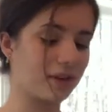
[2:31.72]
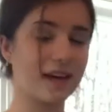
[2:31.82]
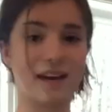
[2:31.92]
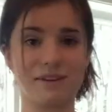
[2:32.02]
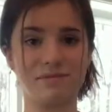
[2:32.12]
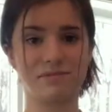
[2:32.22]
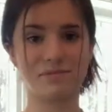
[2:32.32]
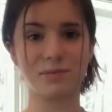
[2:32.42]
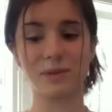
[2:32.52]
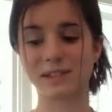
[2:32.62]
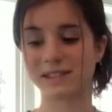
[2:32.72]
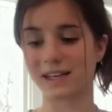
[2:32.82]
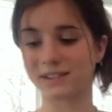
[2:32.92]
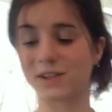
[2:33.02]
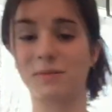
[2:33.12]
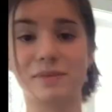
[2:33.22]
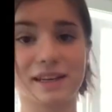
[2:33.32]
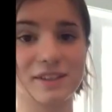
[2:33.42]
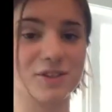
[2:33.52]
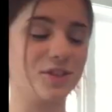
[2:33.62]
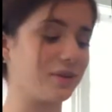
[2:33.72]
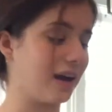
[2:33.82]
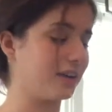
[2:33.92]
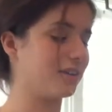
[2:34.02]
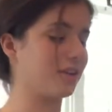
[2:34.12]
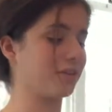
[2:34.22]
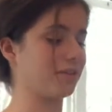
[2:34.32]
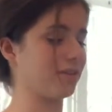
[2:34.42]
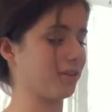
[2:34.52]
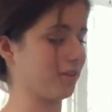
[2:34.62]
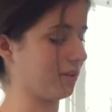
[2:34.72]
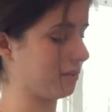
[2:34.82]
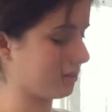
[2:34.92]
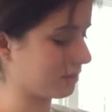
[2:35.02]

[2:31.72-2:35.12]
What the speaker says: Okay, once that's all mixed, you add another 1/3.